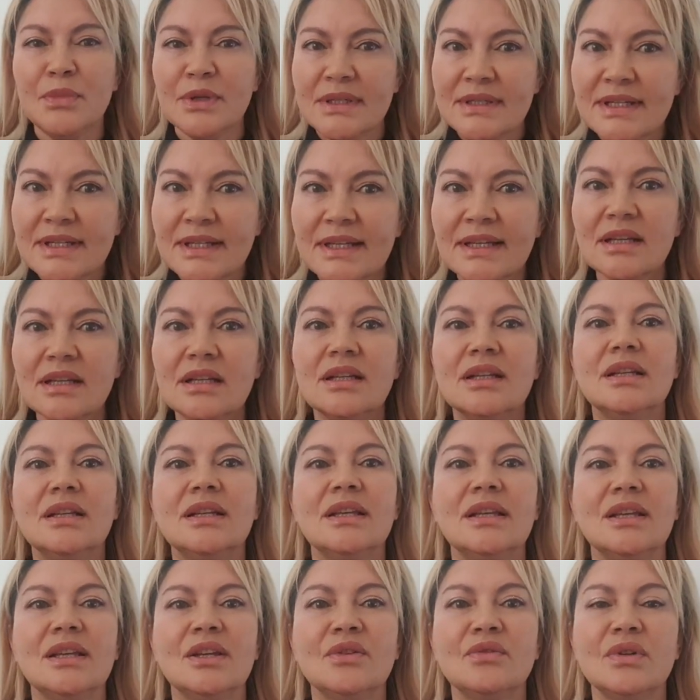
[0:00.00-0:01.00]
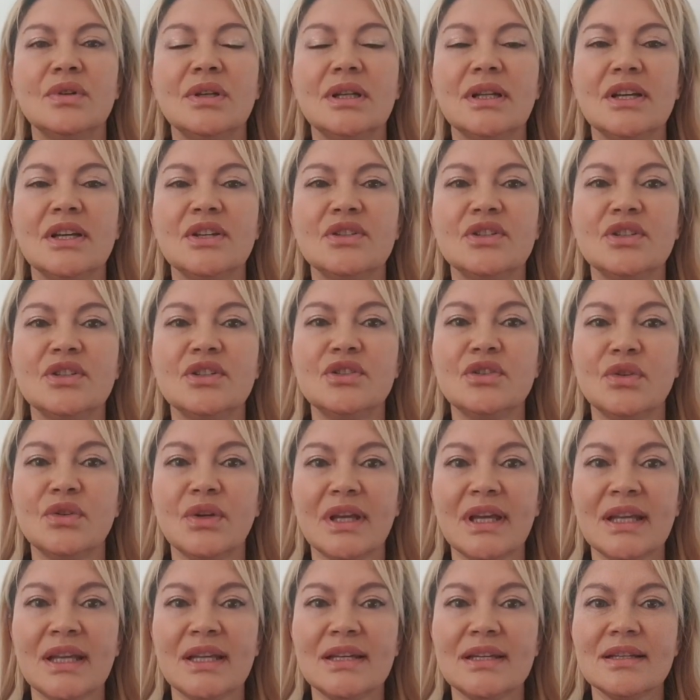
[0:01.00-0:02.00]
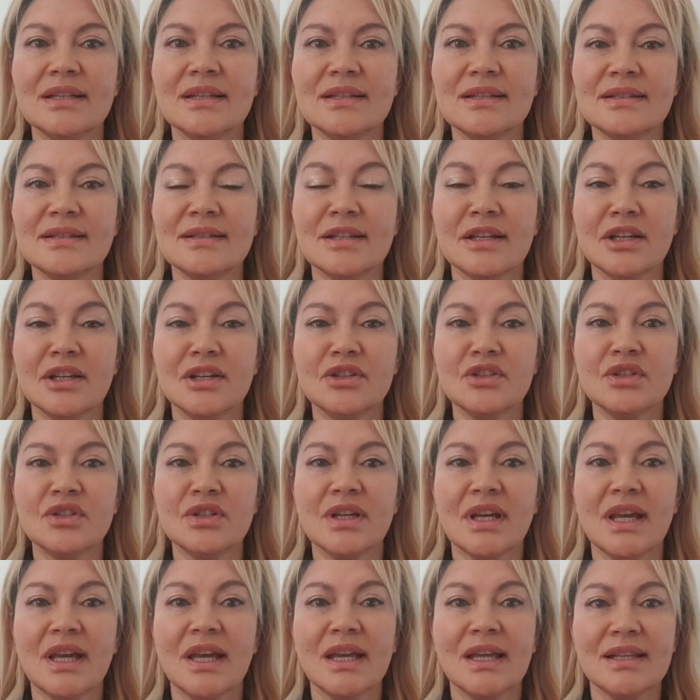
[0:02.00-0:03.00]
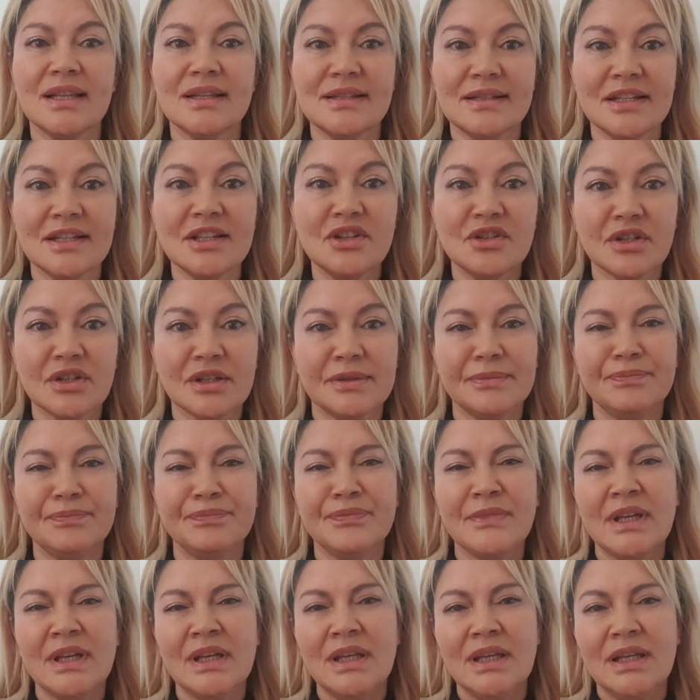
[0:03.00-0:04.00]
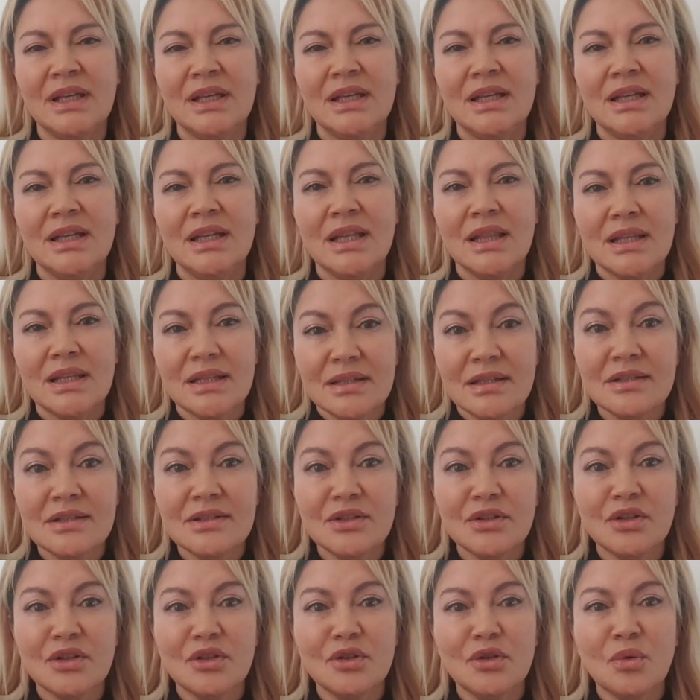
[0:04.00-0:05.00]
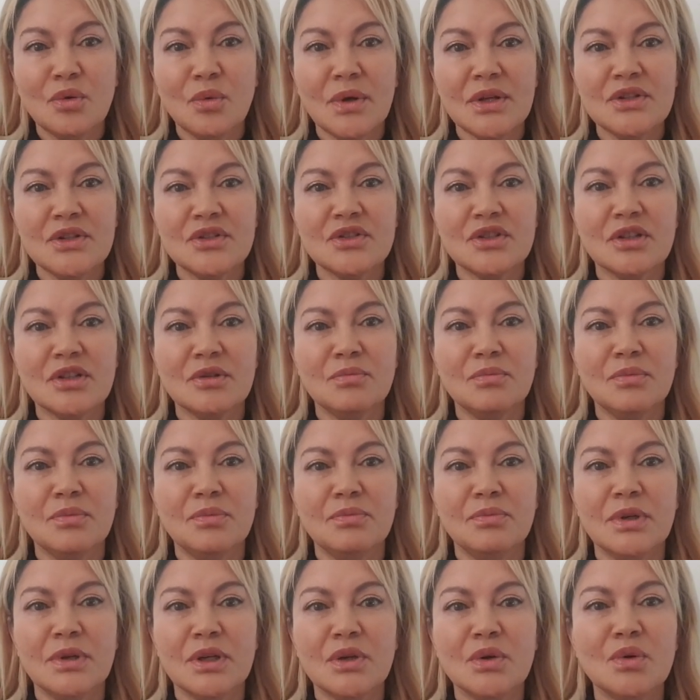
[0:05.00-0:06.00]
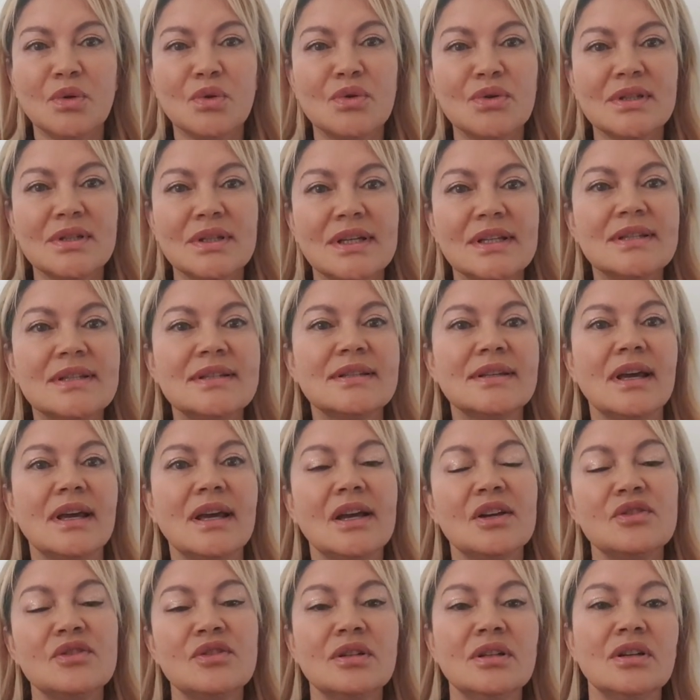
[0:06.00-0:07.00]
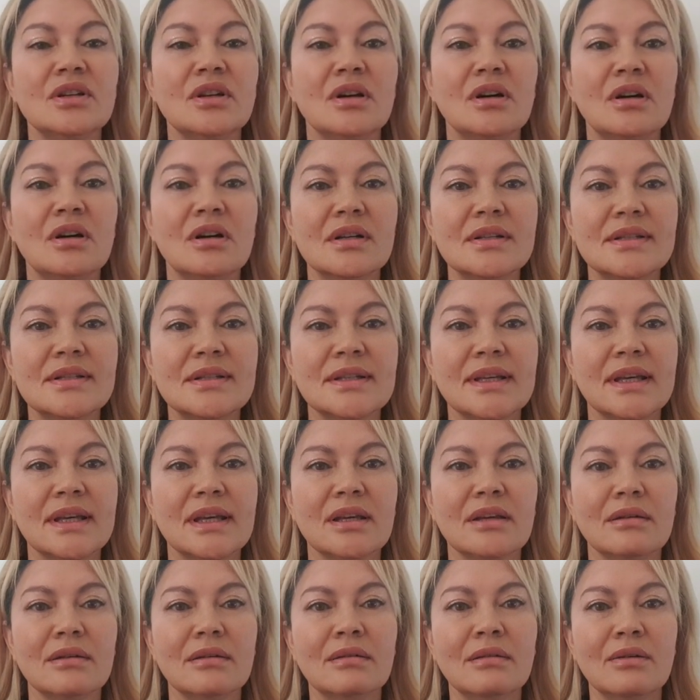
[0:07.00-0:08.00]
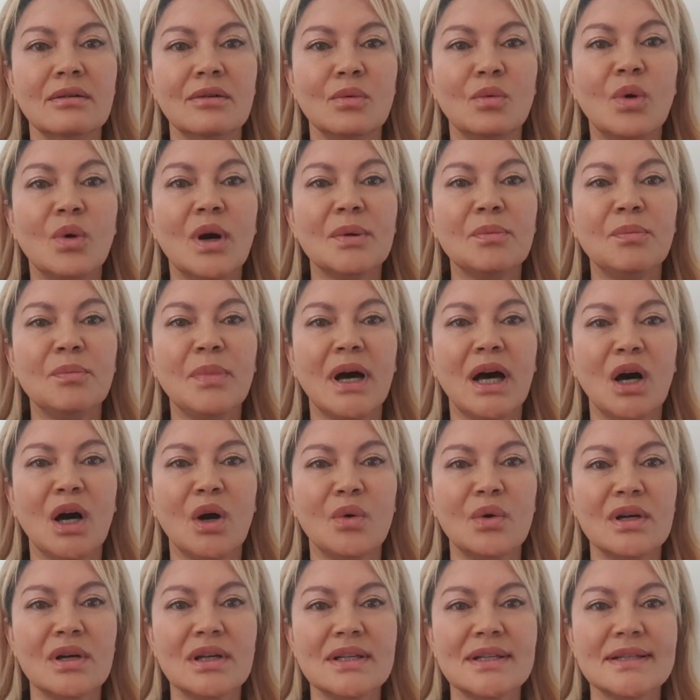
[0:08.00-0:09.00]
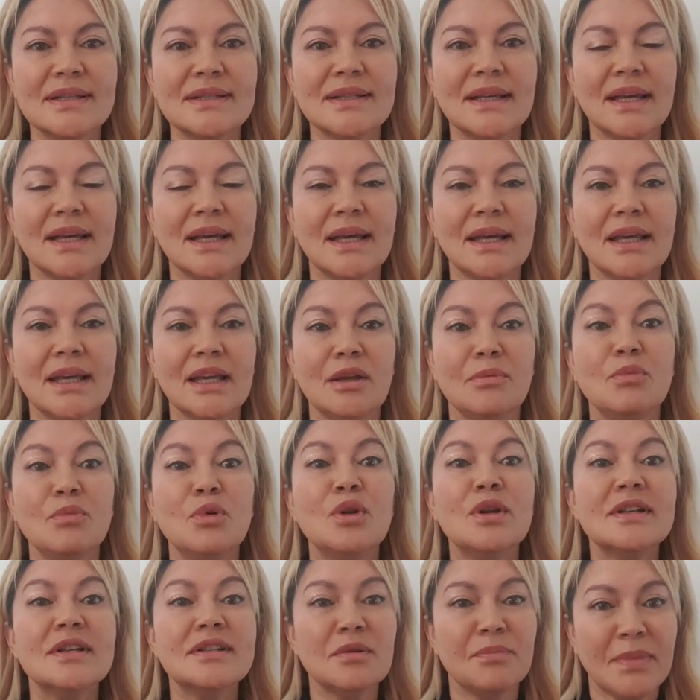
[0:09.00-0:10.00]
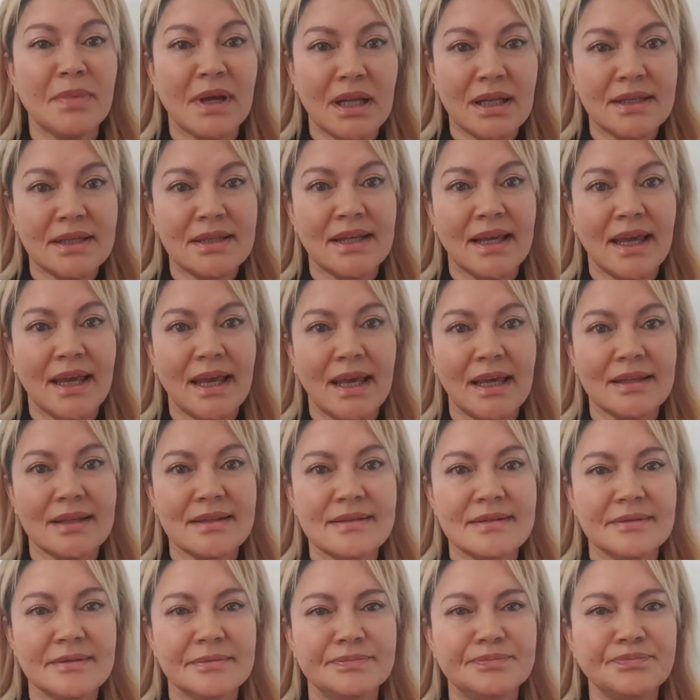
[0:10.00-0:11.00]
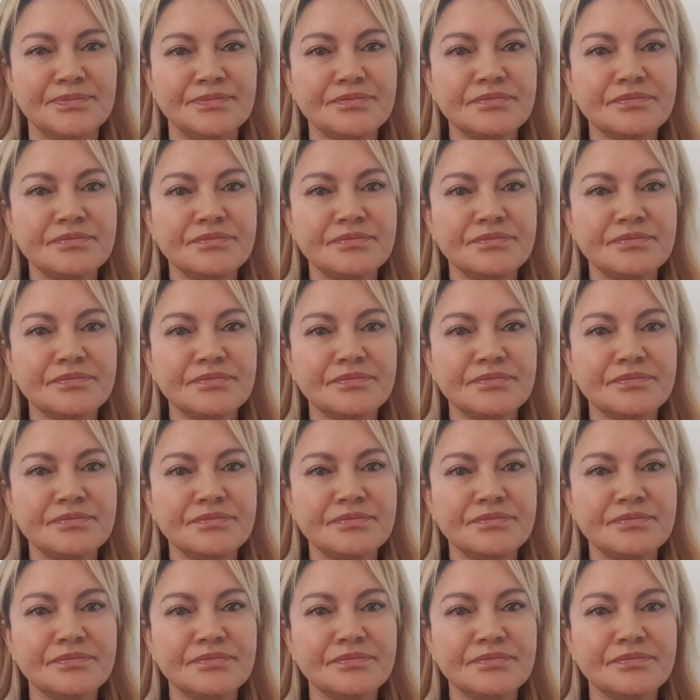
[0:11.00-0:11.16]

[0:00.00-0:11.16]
particularly in relation to enter, search and seizure. This is a good question because it's actually asking what powers a municipality has.